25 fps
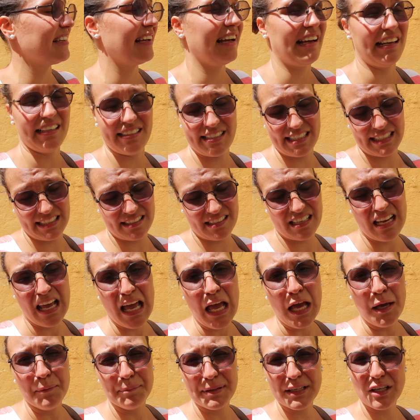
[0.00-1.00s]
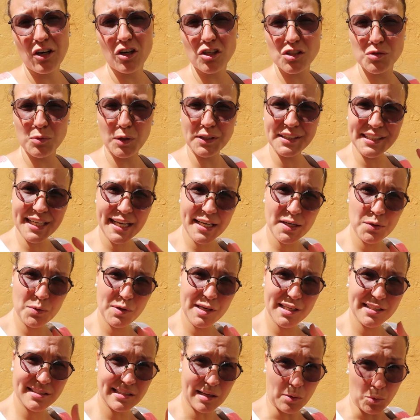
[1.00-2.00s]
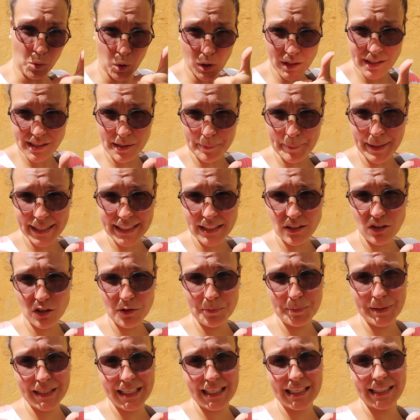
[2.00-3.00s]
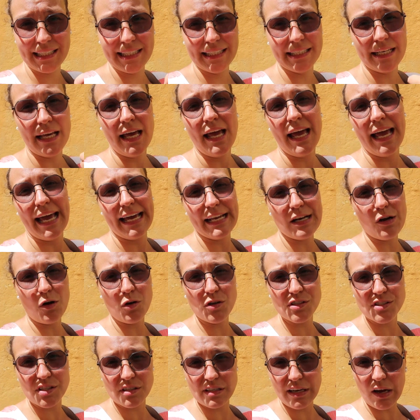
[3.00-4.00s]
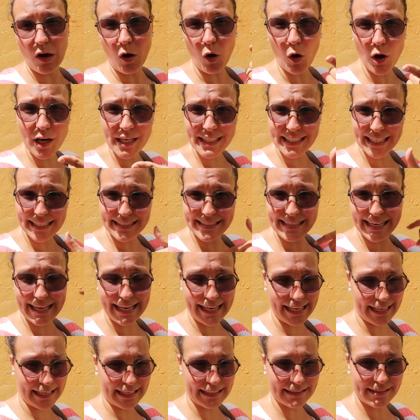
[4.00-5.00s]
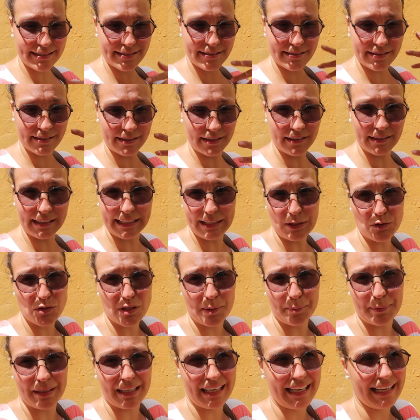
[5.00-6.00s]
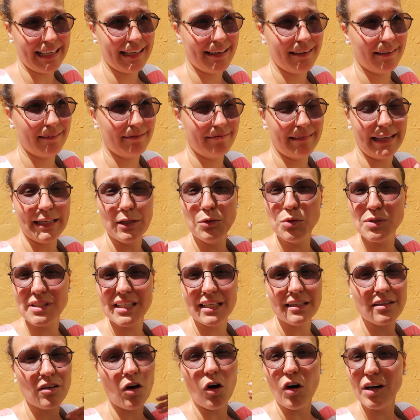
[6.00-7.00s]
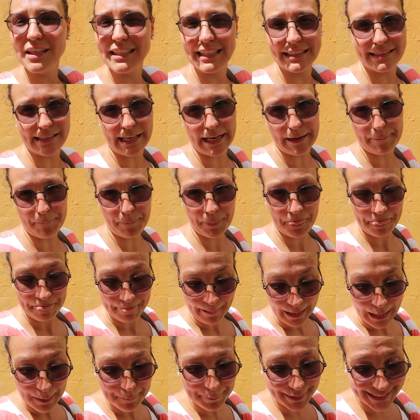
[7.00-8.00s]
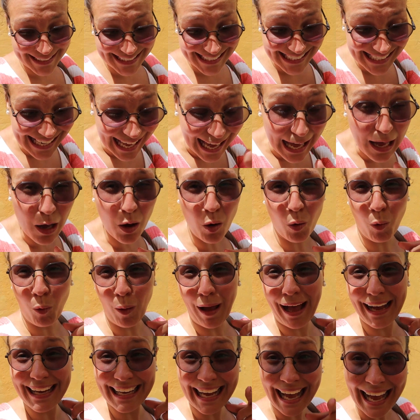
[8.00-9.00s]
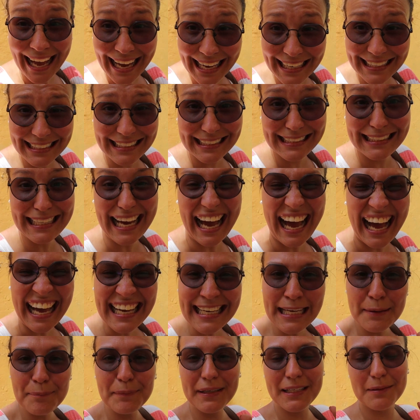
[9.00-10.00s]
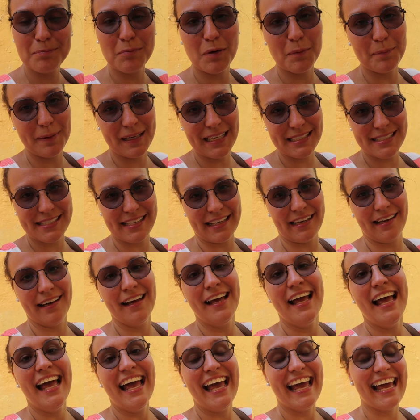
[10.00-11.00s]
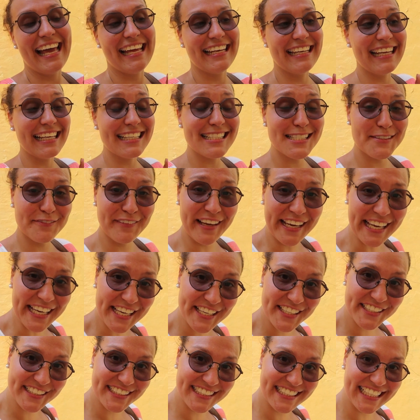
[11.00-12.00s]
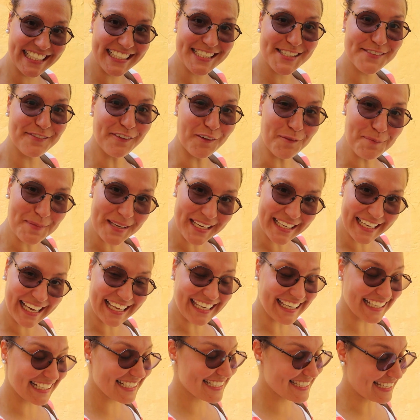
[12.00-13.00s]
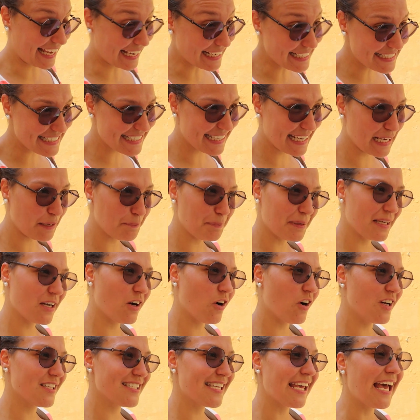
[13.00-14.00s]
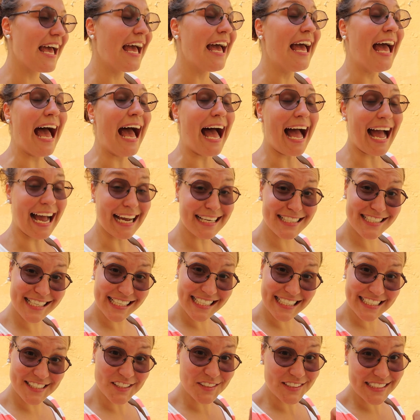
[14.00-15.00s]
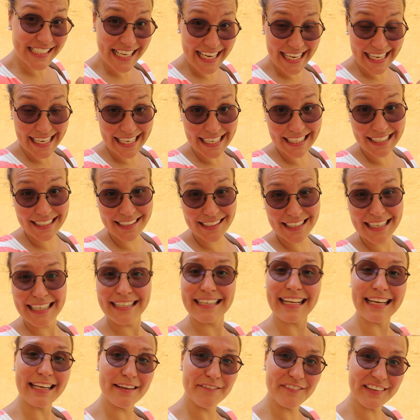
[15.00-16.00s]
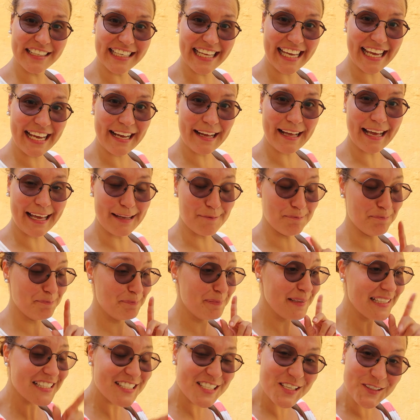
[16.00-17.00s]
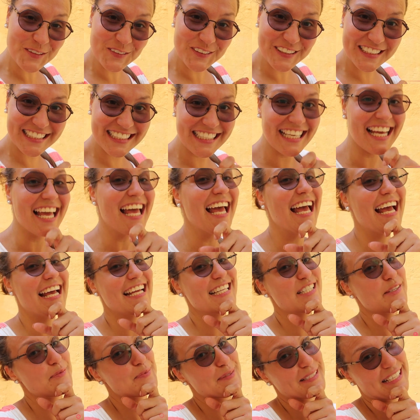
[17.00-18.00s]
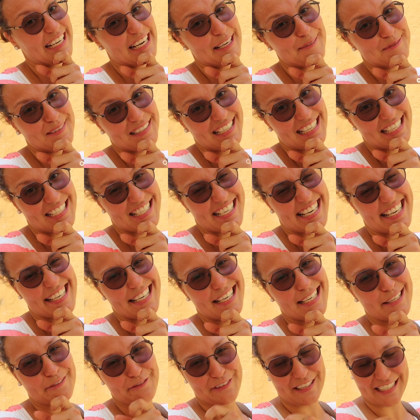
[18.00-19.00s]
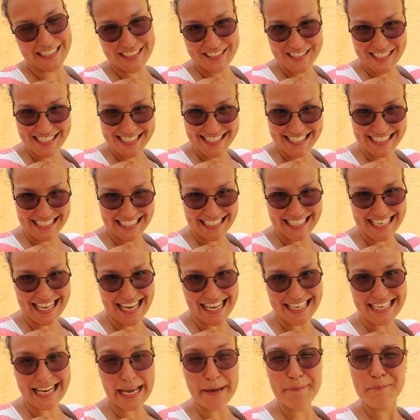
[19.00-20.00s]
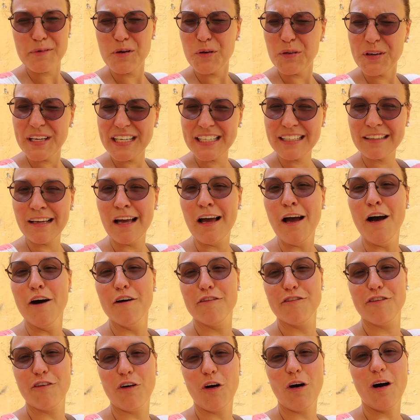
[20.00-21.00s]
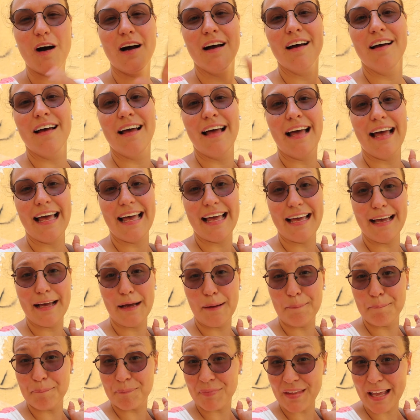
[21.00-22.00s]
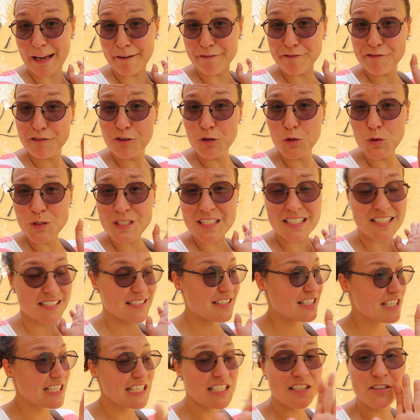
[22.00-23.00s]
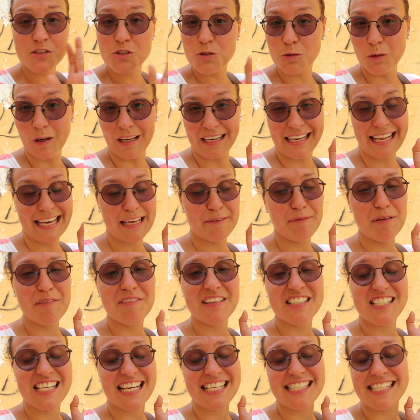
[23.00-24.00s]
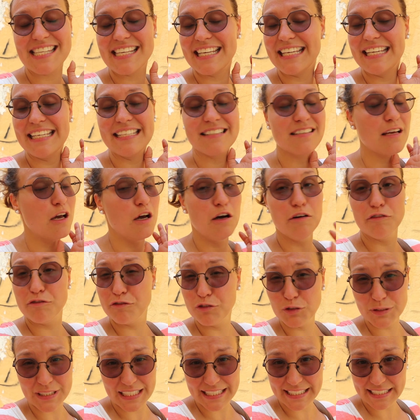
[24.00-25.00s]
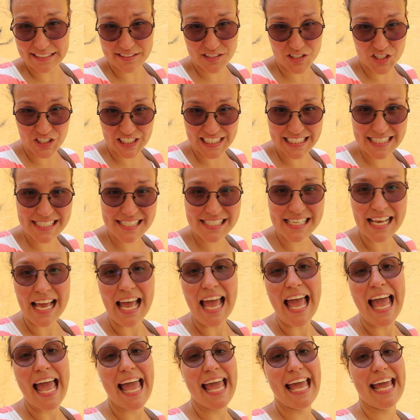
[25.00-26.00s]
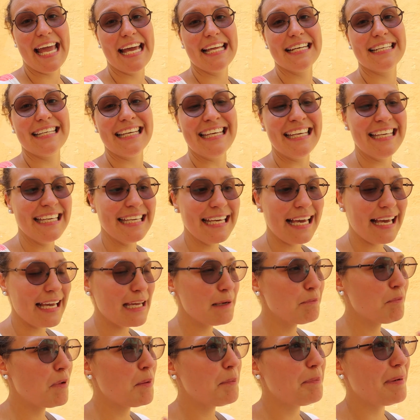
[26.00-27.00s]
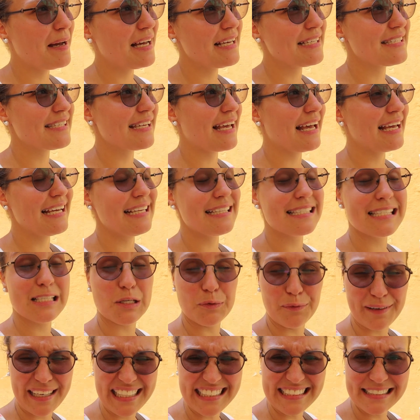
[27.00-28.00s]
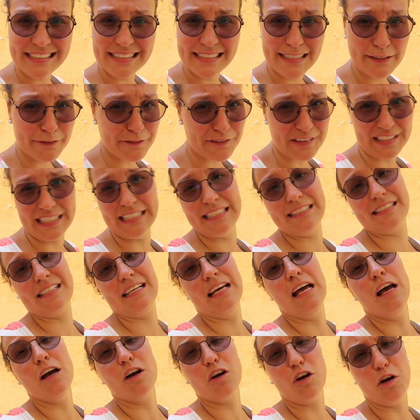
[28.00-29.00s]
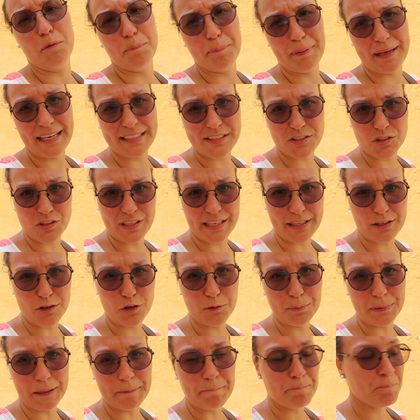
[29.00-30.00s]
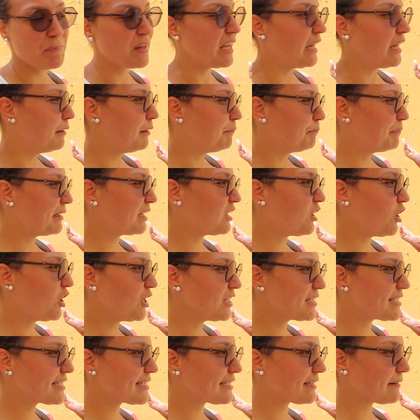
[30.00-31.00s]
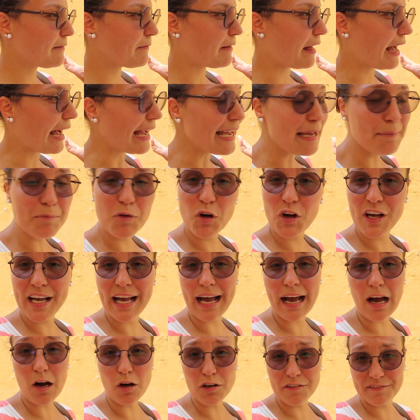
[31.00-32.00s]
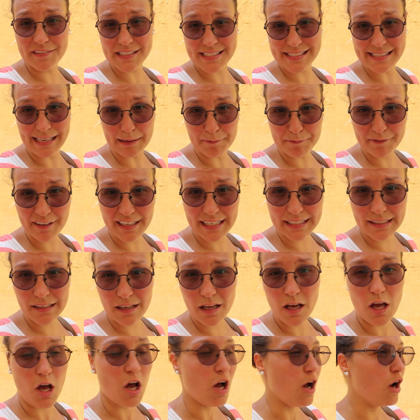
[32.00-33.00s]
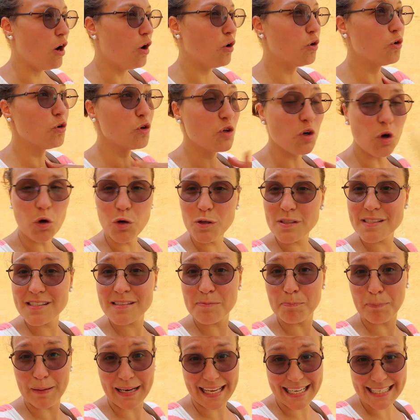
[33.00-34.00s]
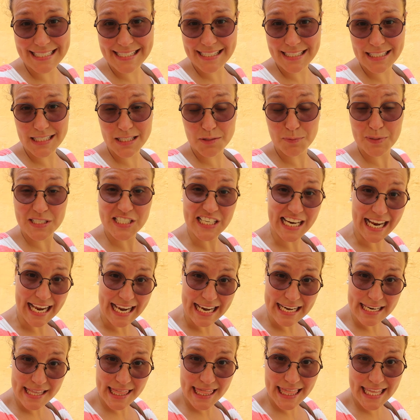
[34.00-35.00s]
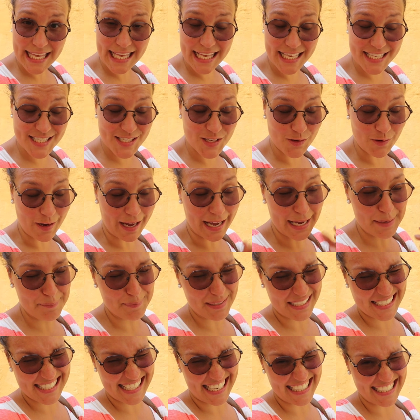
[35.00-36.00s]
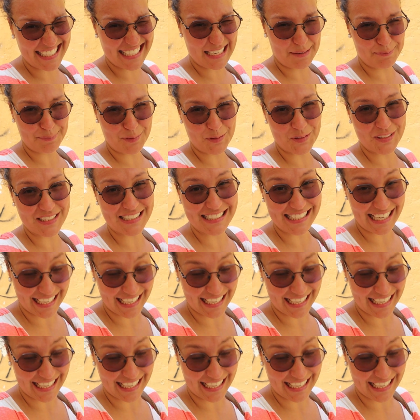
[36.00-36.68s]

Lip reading: guaranteed. Because what they do is the water might not be clean, and also the oil they take, it's reusable. Like they use it all the time. But now, currently, I am in Mombasa, and that's very curious for me and exciting, because actually today in the evening, and be tuned and subscribe to that channel if you're interested in that, I'm going for a food street tour. Like we will just eat food in the streets. And here in Mombasa it's quite different compared to Nairobi, because I am going around with someone who knows places which are healthy, so I'm excited about